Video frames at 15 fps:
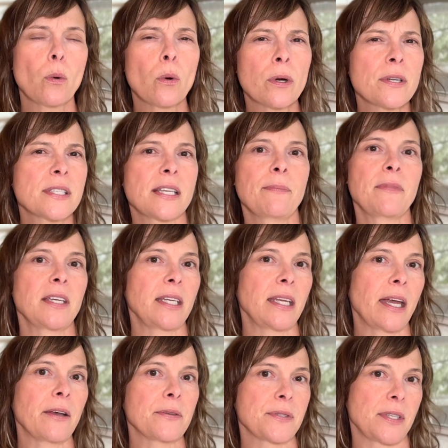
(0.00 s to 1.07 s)
or something
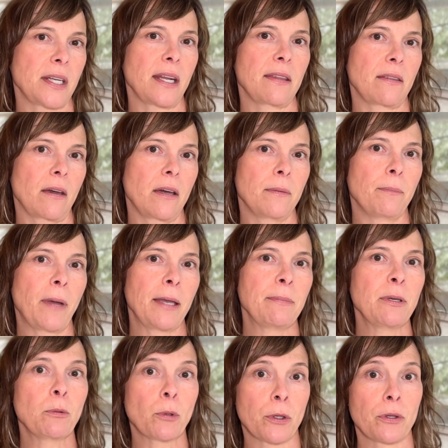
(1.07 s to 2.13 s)
else that I thought might
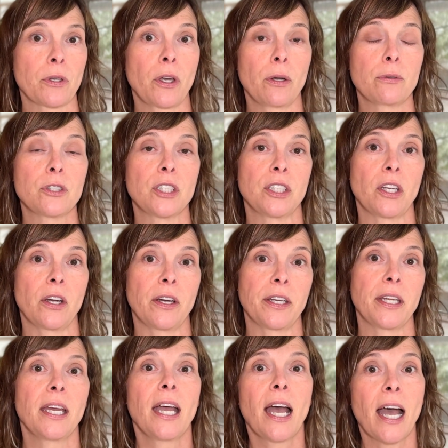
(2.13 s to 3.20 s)
be worth coaching
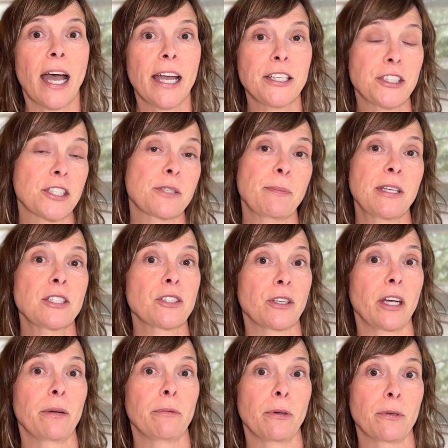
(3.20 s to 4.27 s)
on. I just made sure
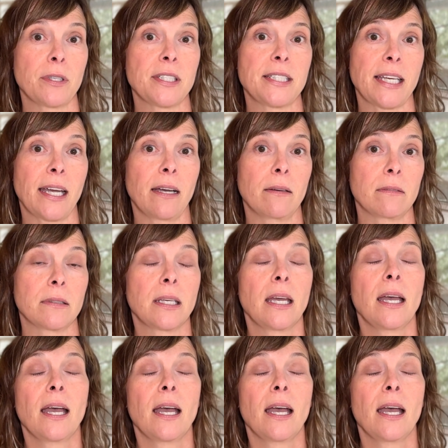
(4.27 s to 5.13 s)
I wrote it down.